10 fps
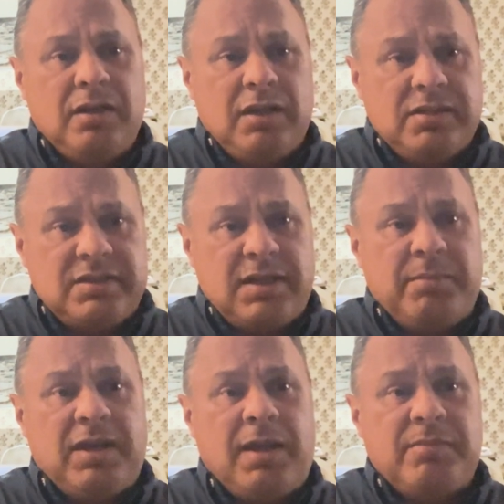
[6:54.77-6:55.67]

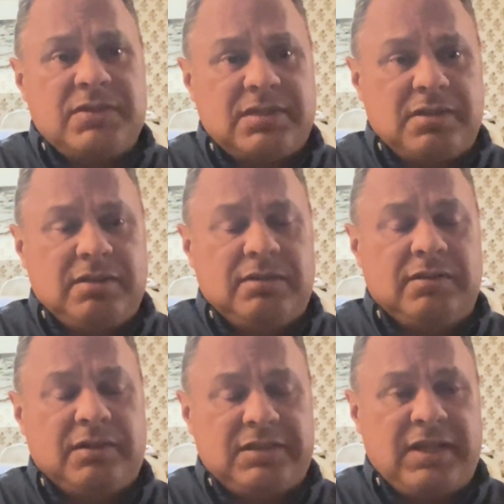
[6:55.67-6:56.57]
sometimes
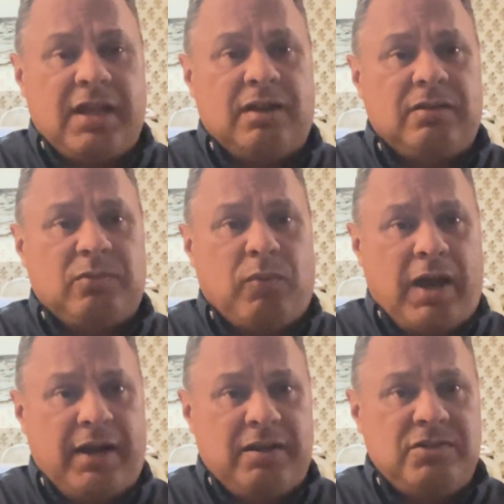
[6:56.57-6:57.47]
saying,
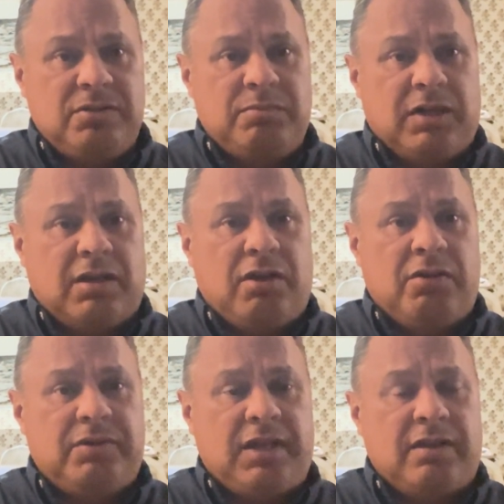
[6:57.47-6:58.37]
"Why did you book a
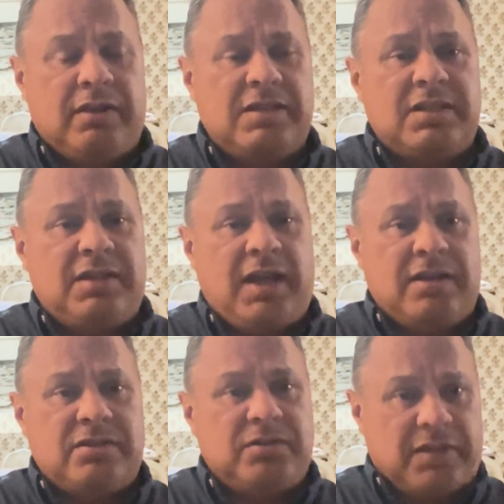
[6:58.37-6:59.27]
hotel that's
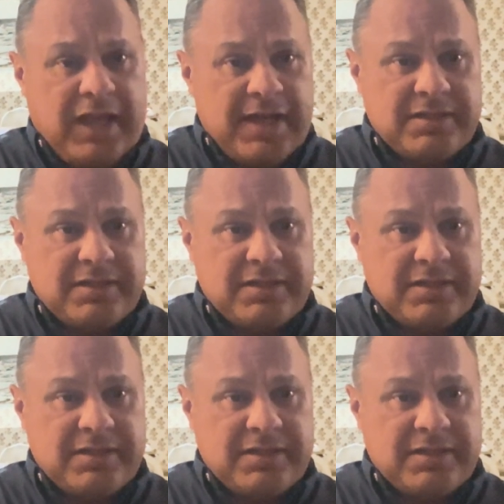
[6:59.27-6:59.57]
attached to a gas